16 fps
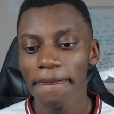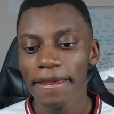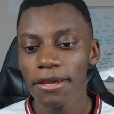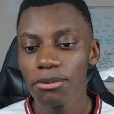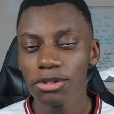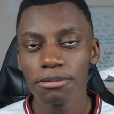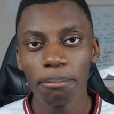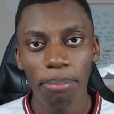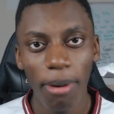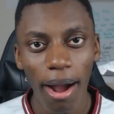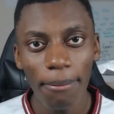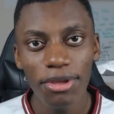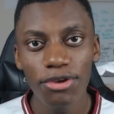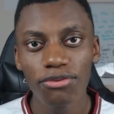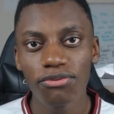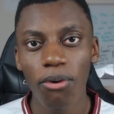He was
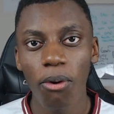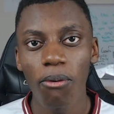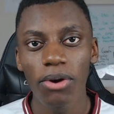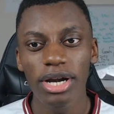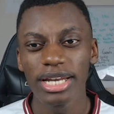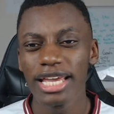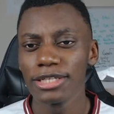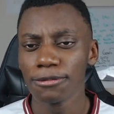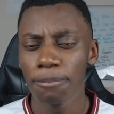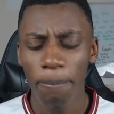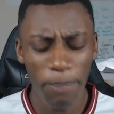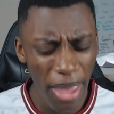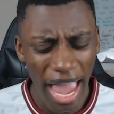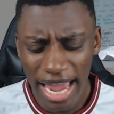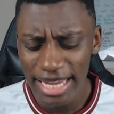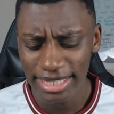bombing forward. His
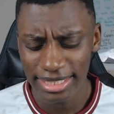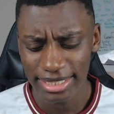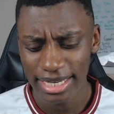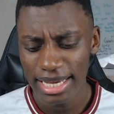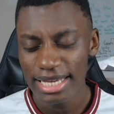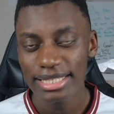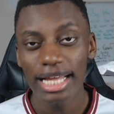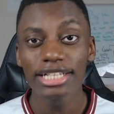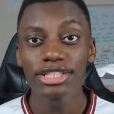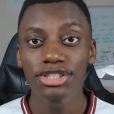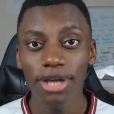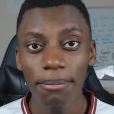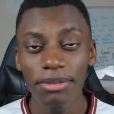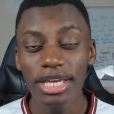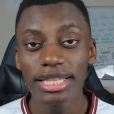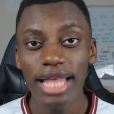pace, that's
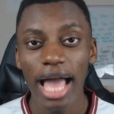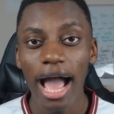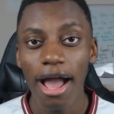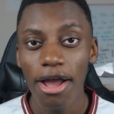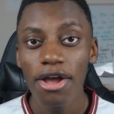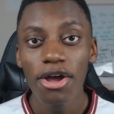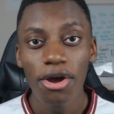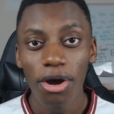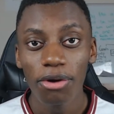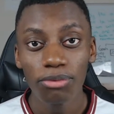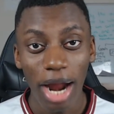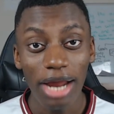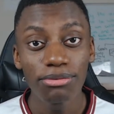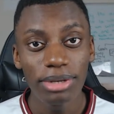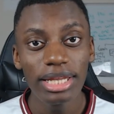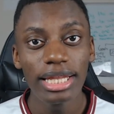something that
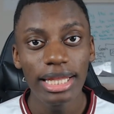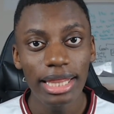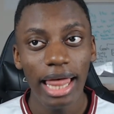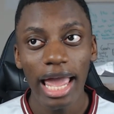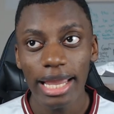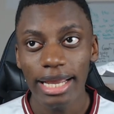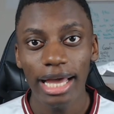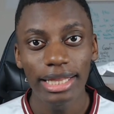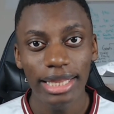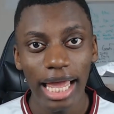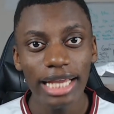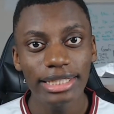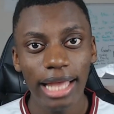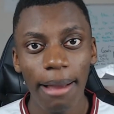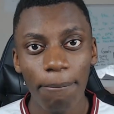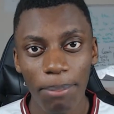I really like. I
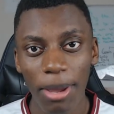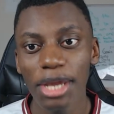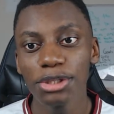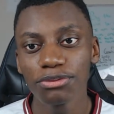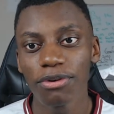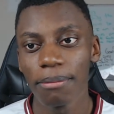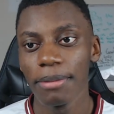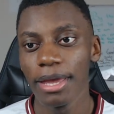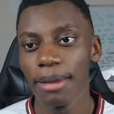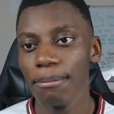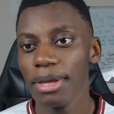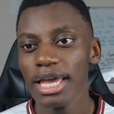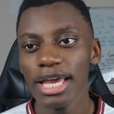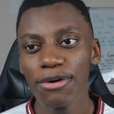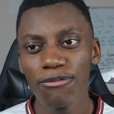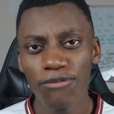like that pace from him.
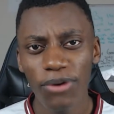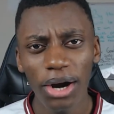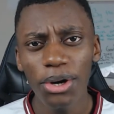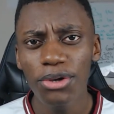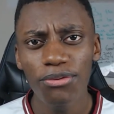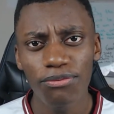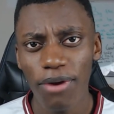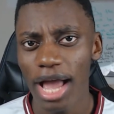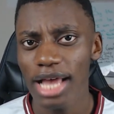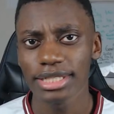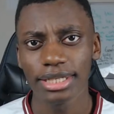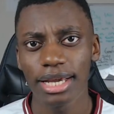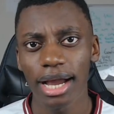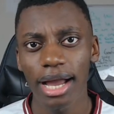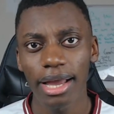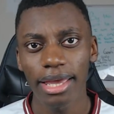Very
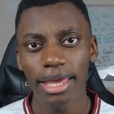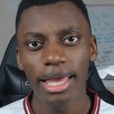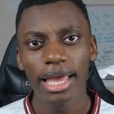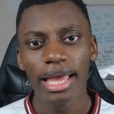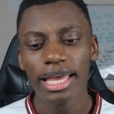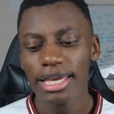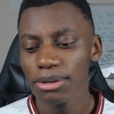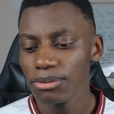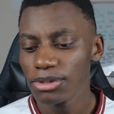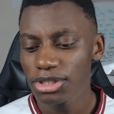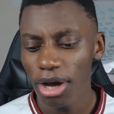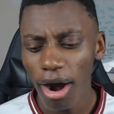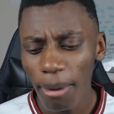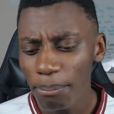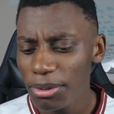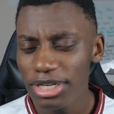fast guy. He was
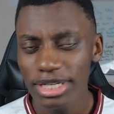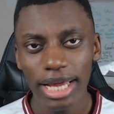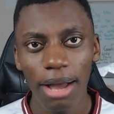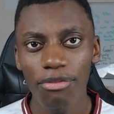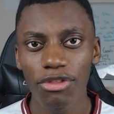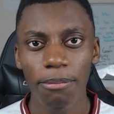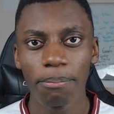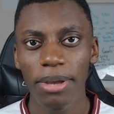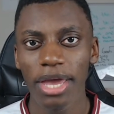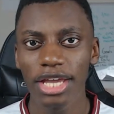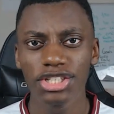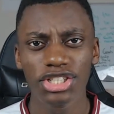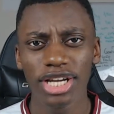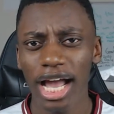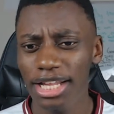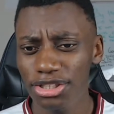up and down the
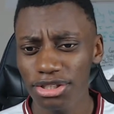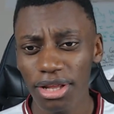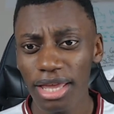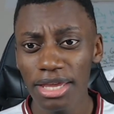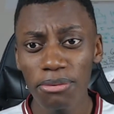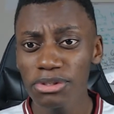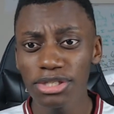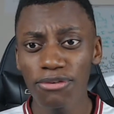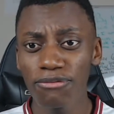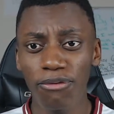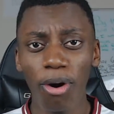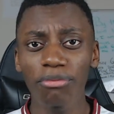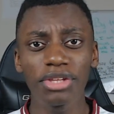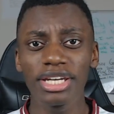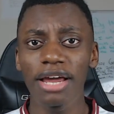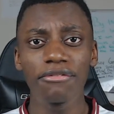pitch. He was
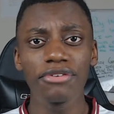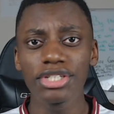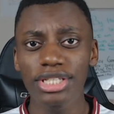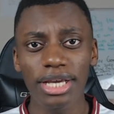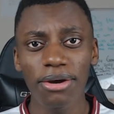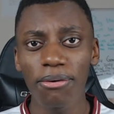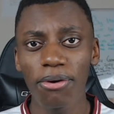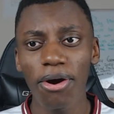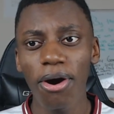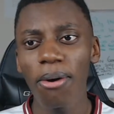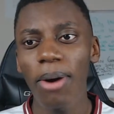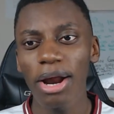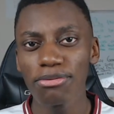involved in every single goal.